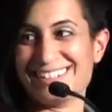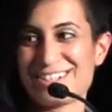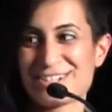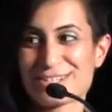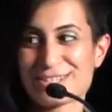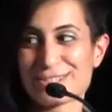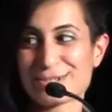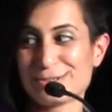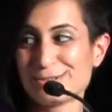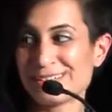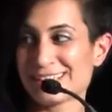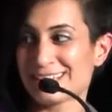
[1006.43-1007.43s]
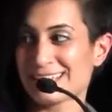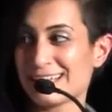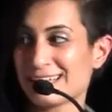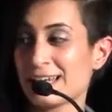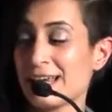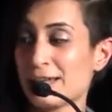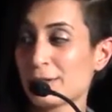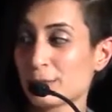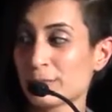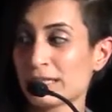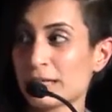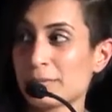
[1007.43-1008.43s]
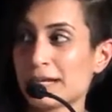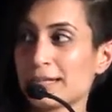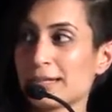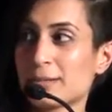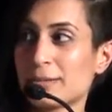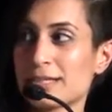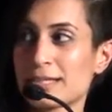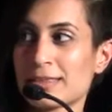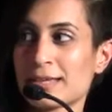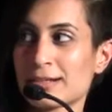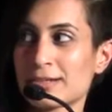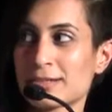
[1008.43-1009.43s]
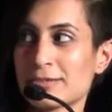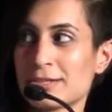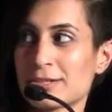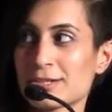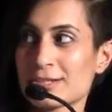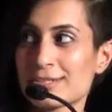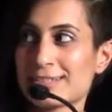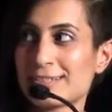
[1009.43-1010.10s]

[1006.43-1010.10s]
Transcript: She's so excited. Don't bring that mic near me because I think it'll screech.